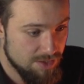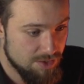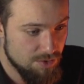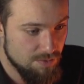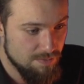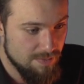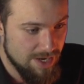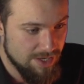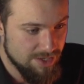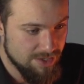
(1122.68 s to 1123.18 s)

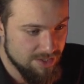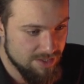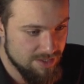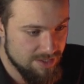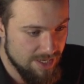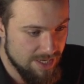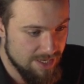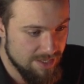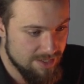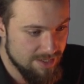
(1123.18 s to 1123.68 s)
2
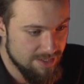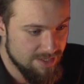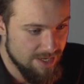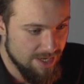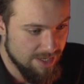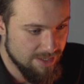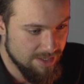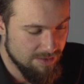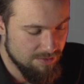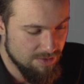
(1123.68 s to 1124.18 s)
meshes
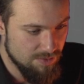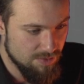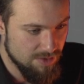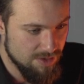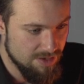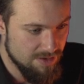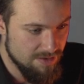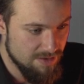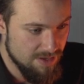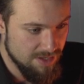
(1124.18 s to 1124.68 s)
intersecting with one
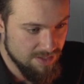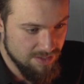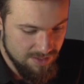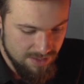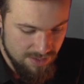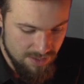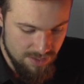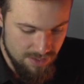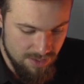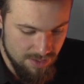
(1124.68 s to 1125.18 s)
another.
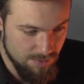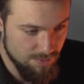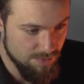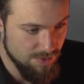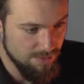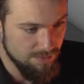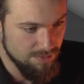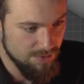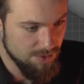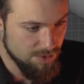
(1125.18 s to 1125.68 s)
That's not a
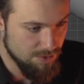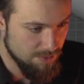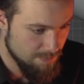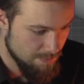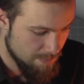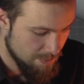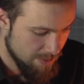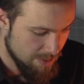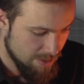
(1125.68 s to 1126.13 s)
problem at all.